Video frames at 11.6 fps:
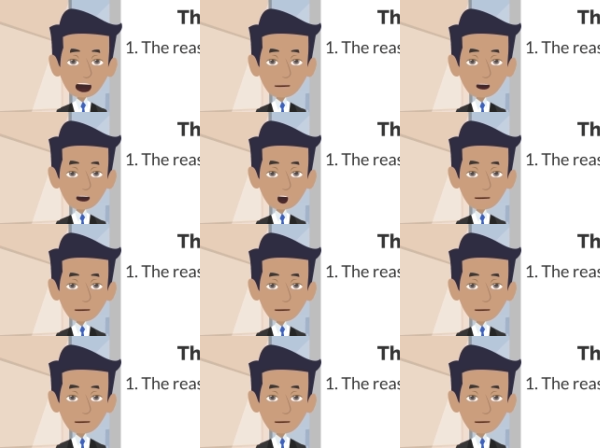in
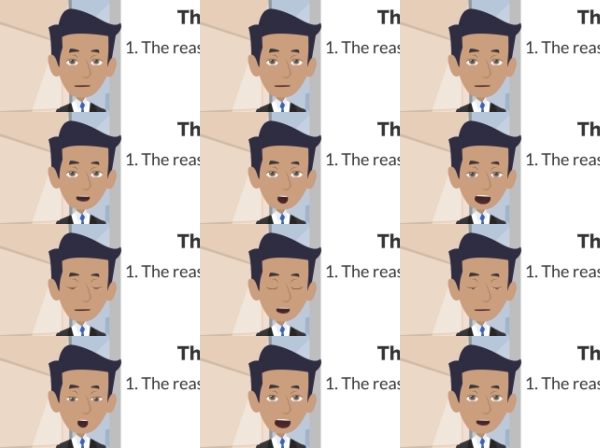mediocrity, although
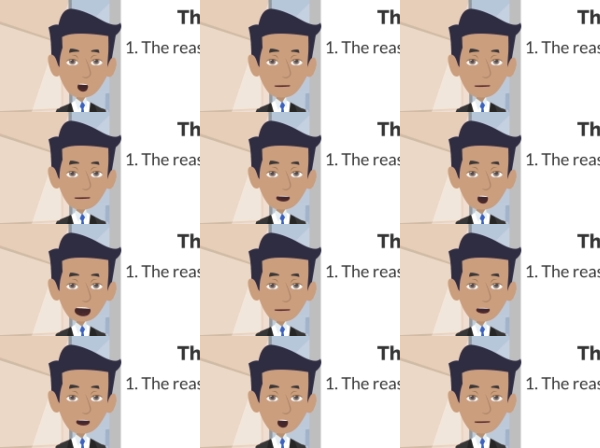most of us want to change our
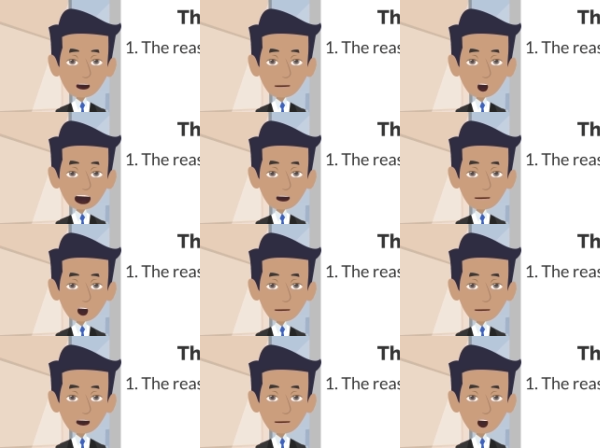lives for the better.
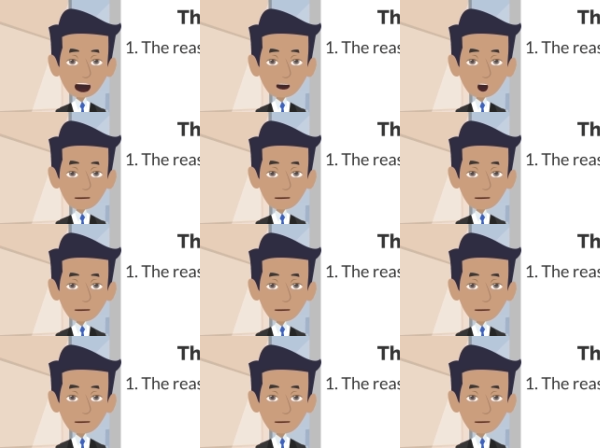In the